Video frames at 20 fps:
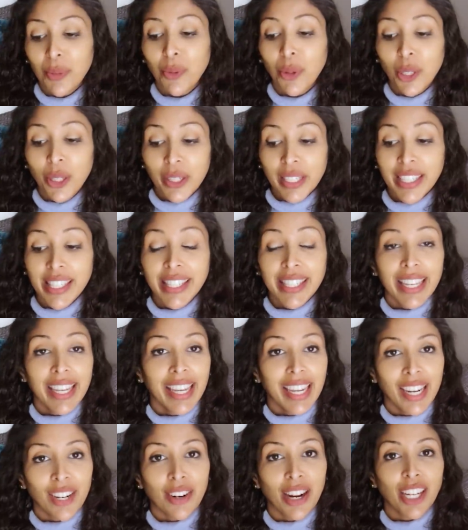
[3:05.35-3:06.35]
What you can see
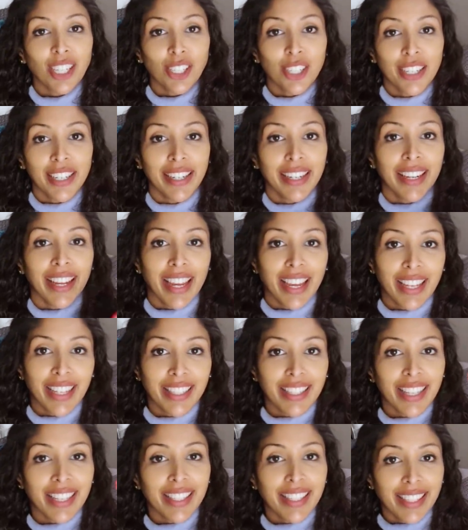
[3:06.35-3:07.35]
here actually
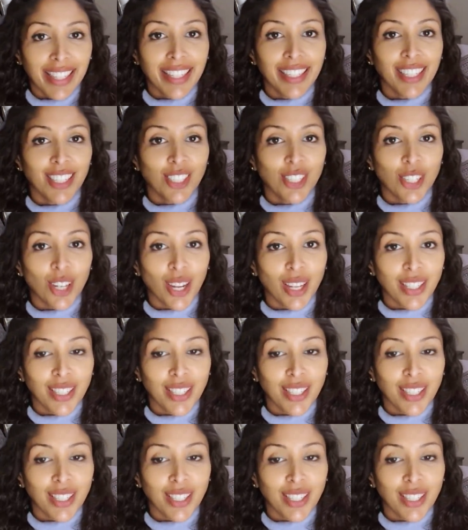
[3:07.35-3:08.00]
is a signature.